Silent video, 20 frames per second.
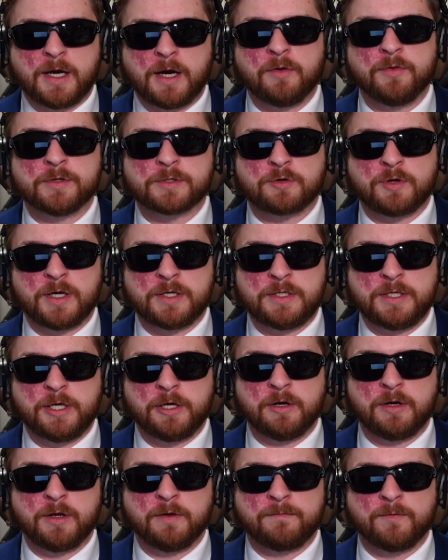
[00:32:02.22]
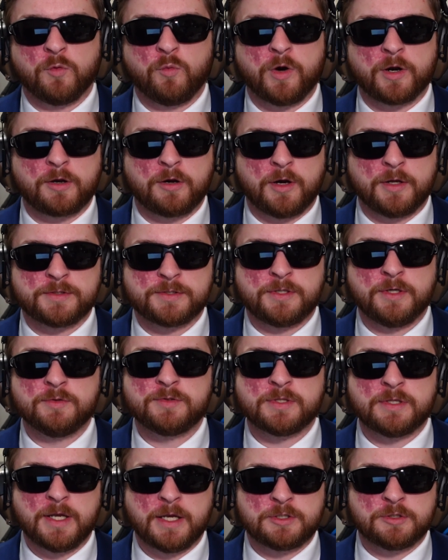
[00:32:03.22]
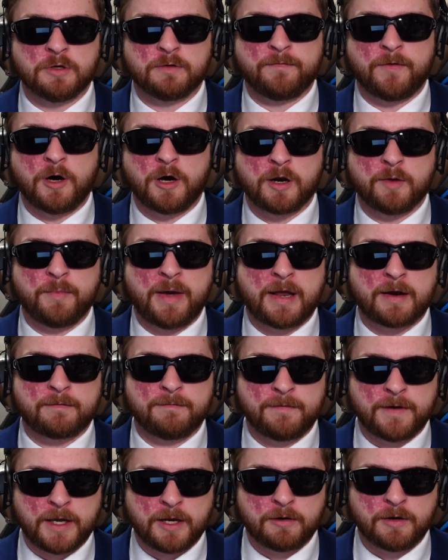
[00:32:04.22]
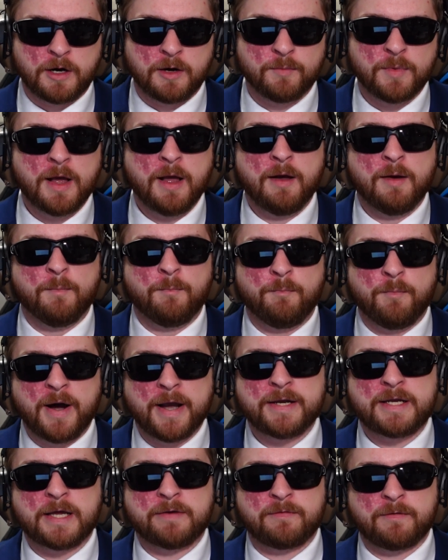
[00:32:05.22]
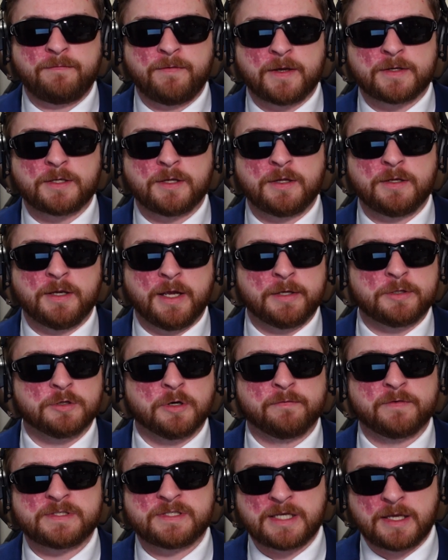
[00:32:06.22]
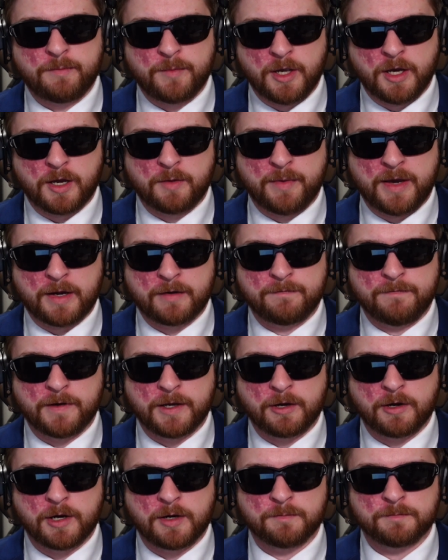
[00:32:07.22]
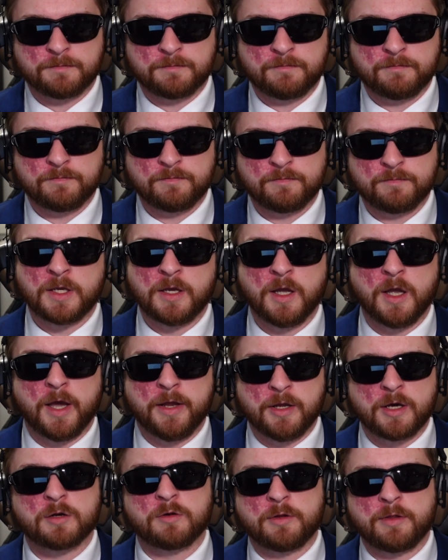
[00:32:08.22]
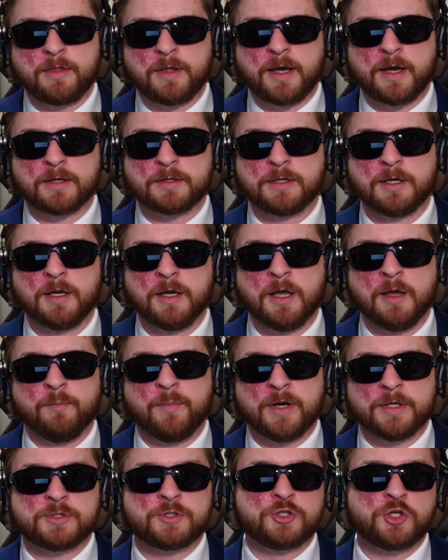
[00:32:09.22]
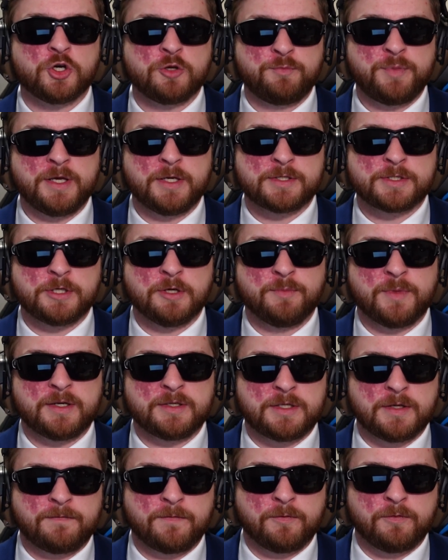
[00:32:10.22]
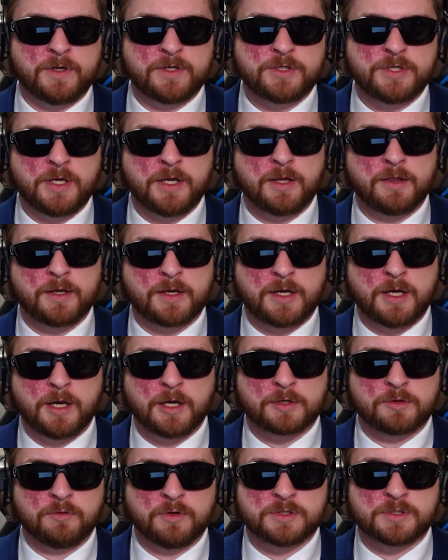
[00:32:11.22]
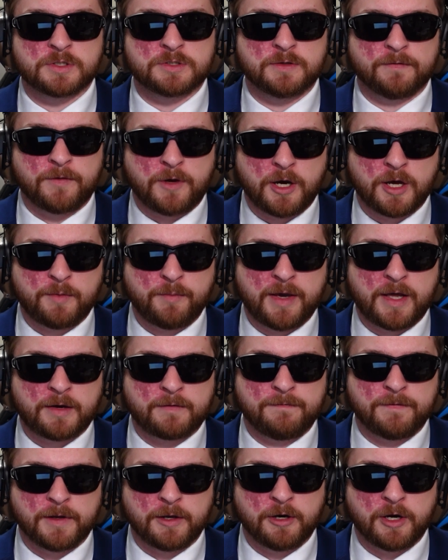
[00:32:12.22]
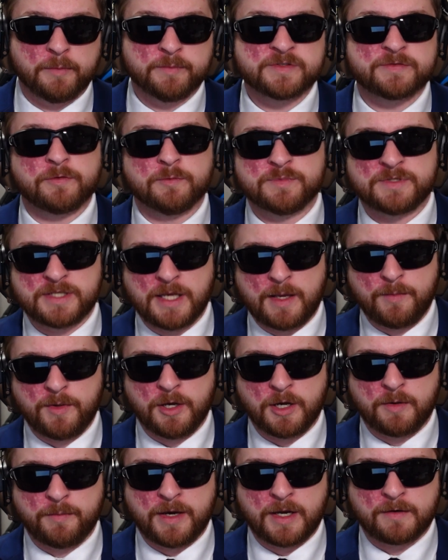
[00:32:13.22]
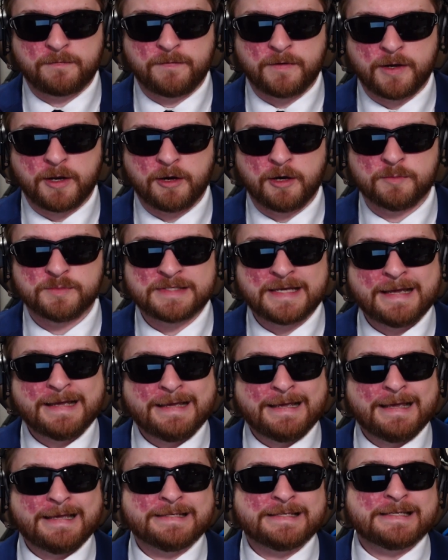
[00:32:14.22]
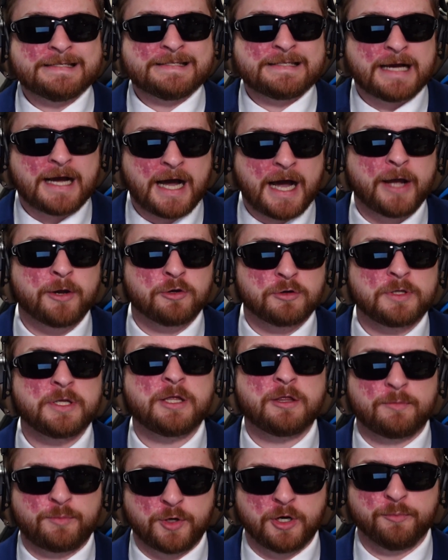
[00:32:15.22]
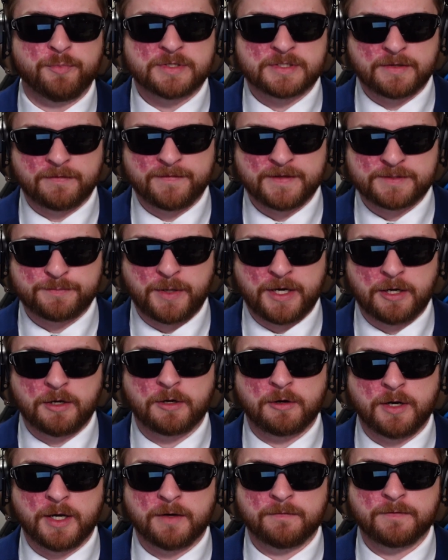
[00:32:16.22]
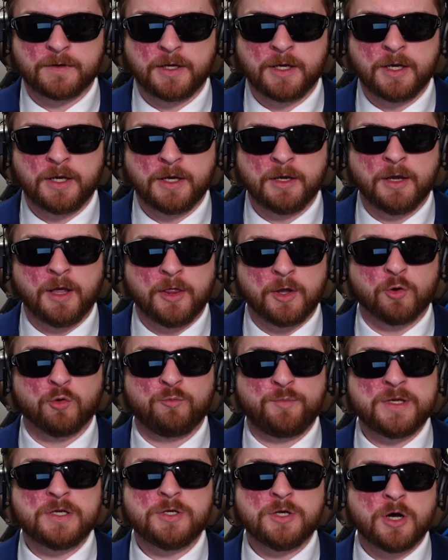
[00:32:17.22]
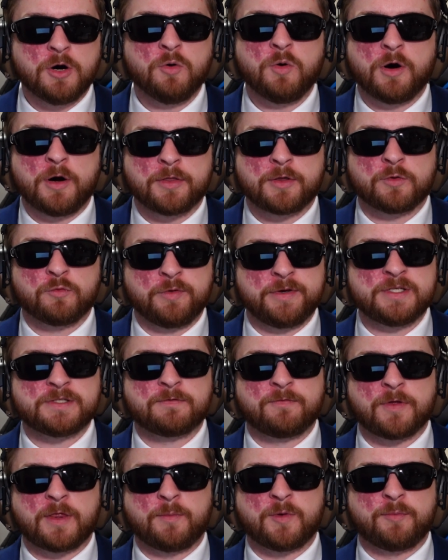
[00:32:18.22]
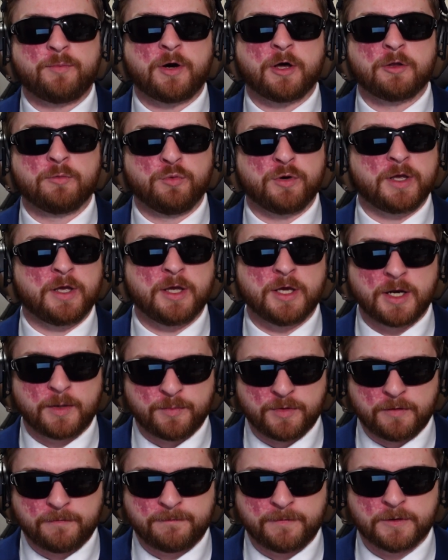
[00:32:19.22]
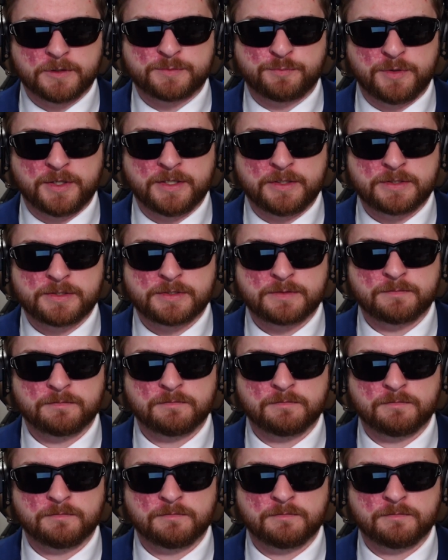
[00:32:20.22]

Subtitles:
how this criteria for what constitutes the nature of an automatic firearm might have affected the nature of a semi-automatic firearm. And not only that, but it should be assumed that differentiating the characteristics of automatic firearms from semi-automatic firearms is entirely the purpose of this paragraph. There would be no other reason for them to bother bringing it up in the first place.